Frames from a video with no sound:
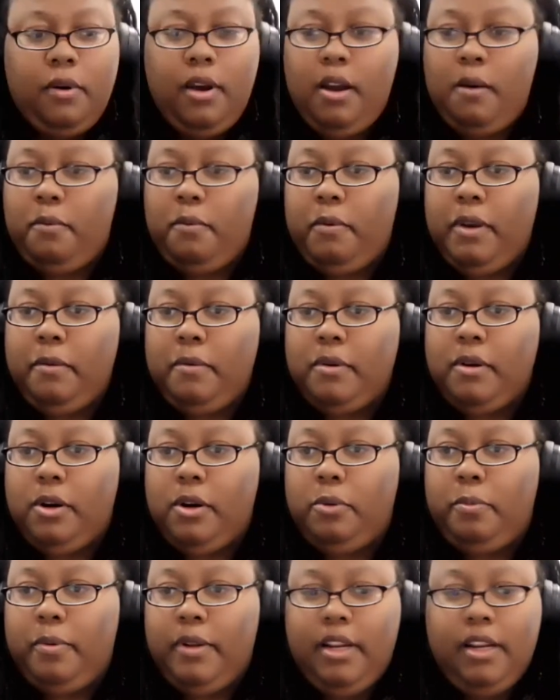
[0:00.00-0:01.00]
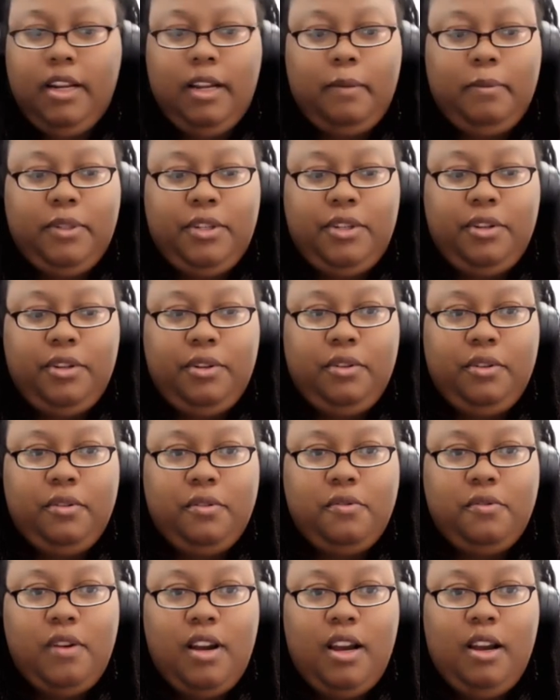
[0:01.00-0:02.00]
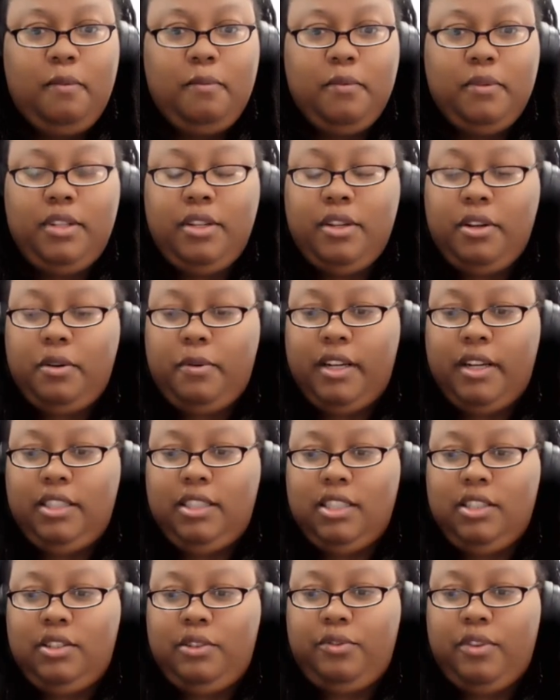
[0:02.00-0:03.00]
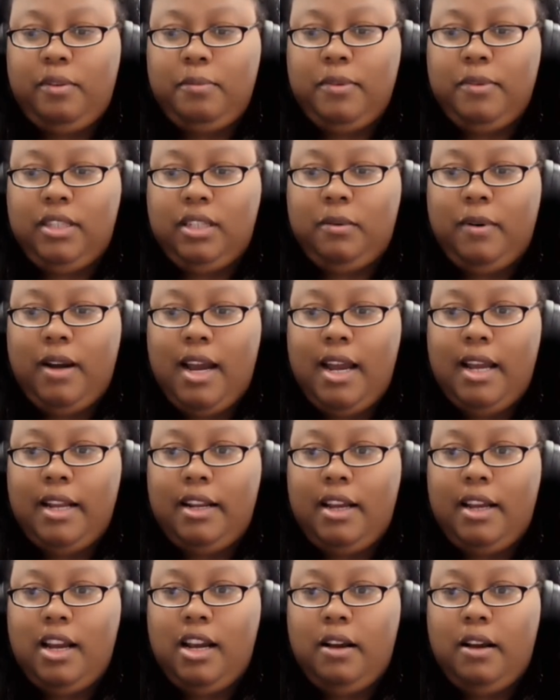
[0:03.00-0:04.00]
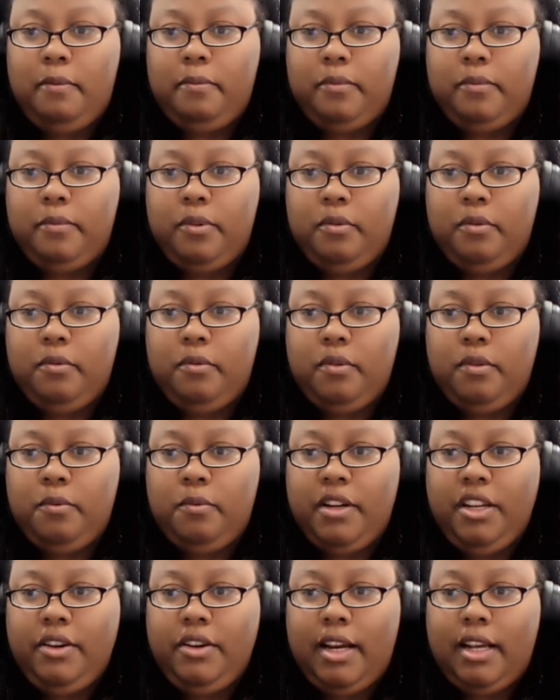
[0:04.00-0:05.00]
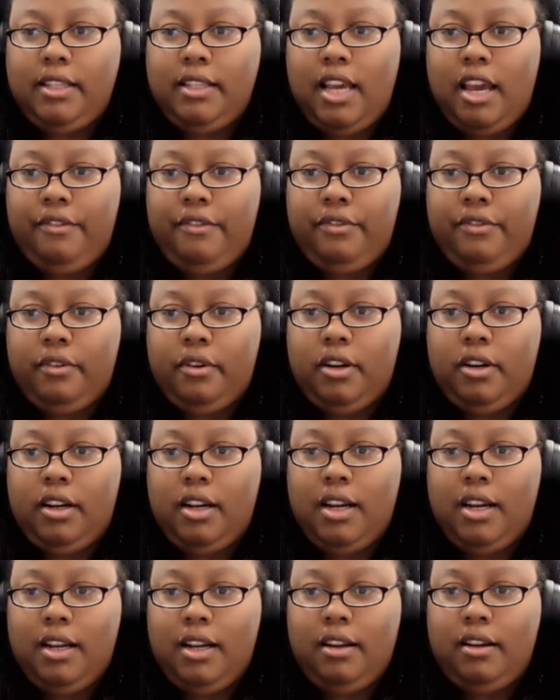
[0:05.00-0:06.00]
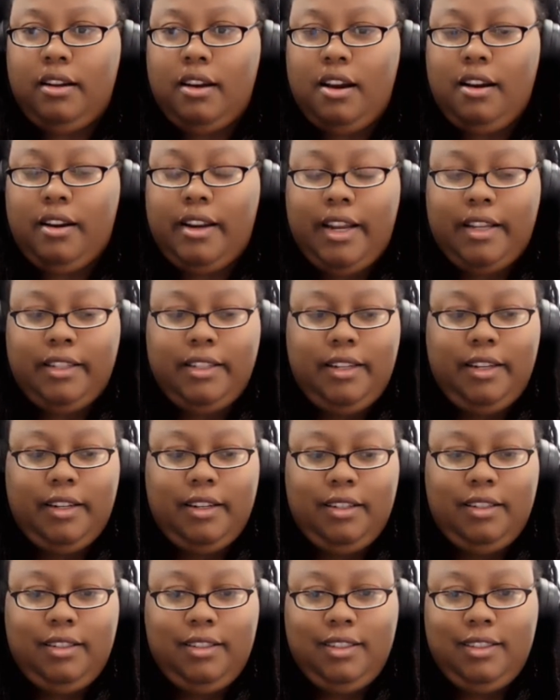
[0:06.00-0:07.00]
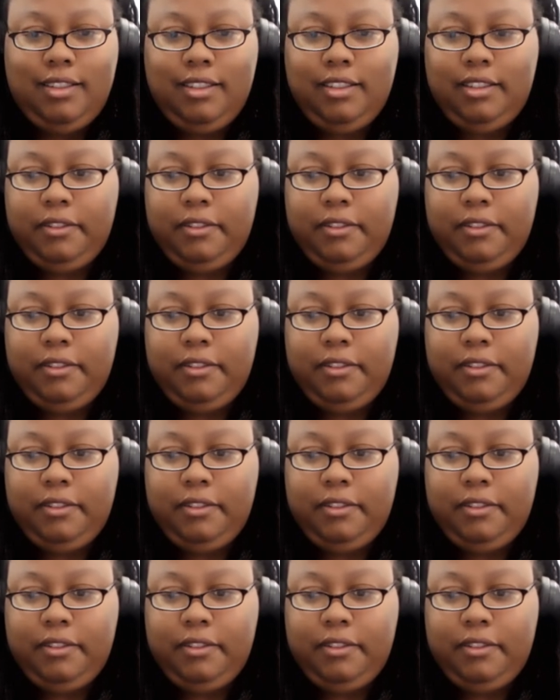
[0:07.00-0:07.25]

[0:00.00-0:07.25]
so we will open it up to questions from the squad. What do you guys have for our guests here?